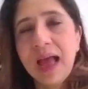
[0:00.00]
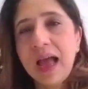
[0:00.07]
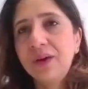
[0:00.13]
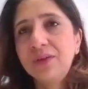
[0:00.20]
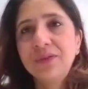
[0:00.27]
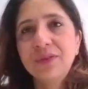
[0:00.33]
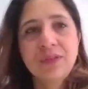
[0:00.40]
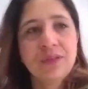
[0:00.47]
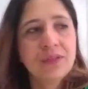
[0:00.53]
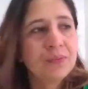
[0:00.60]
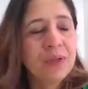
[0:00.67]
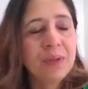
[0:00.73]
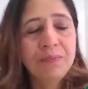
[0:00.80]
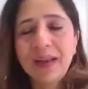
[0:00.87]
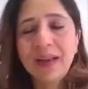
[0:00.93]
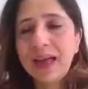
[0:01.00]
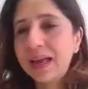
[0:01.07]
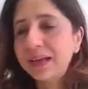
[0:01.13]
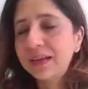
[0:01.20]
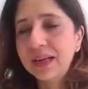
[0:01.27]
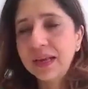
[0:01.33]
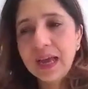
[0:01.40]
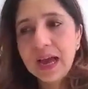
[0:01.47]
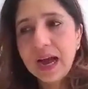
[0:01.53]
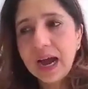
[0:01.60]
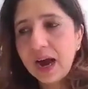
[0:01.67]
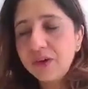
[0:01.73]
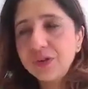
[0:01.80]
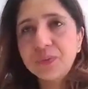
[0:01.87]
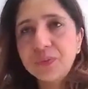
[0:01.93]
houses, we plan
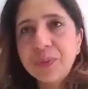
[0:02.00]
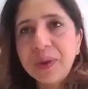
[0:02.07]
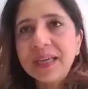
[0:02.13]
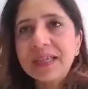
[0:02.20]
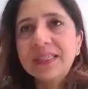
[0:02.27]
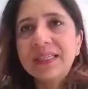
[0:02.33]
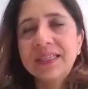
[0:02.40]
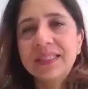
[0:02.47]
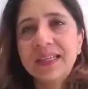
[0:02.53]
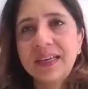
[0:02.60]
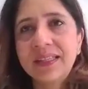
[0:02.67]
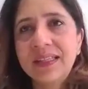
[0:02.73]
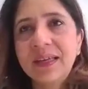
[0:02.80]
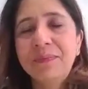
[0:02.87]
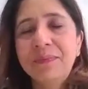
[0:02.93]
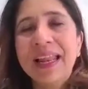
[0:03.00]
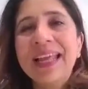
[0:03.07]
how spaces are there,